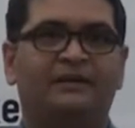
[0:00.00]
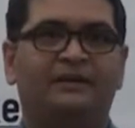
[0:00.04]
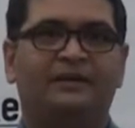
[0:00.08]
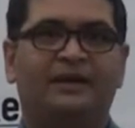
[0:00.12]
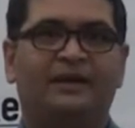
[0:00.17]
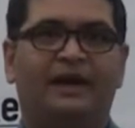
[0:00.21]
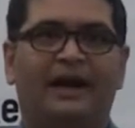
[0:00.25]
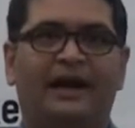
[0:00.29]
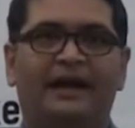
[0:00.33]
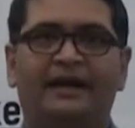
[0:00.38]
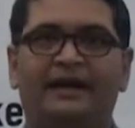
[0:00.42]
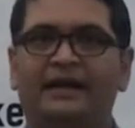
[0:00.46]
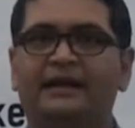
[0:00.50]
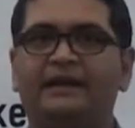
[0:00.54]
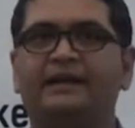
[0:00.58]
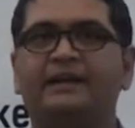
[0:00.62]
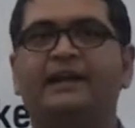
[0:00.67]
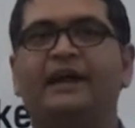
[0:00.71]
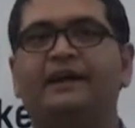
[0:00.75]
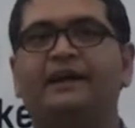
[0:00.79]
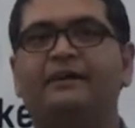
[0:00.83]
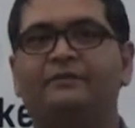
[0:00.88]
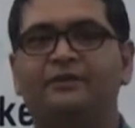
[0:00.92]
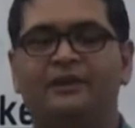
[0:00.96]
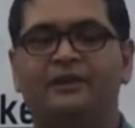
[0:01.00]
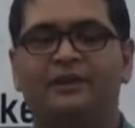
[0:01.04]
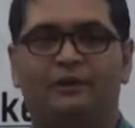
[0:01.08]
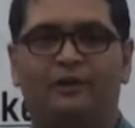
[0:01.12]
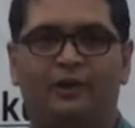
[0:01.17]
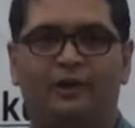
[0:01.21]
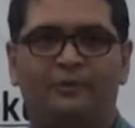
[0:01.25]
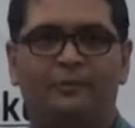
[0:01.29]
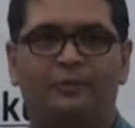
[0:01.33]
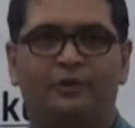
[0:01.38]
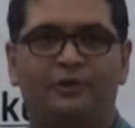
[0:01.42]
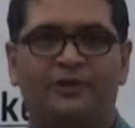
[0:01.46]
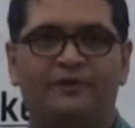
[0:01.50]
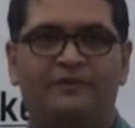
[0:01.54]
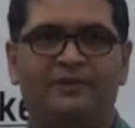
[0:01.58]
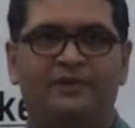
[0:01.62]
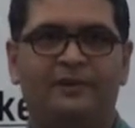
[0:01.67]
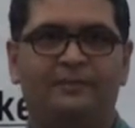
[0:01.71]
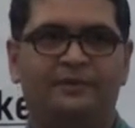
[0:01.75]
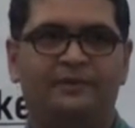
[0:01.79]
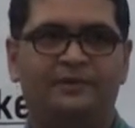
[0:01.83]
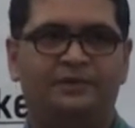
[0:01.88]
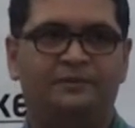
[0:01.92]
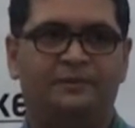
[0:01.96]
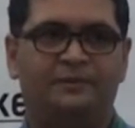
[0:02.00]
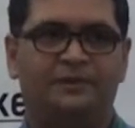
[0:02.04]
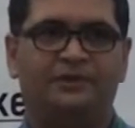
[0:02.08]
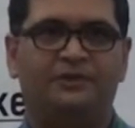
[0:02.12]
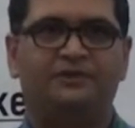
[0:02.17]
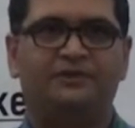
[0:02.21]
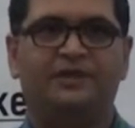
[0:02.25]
I interact with a lot of developers because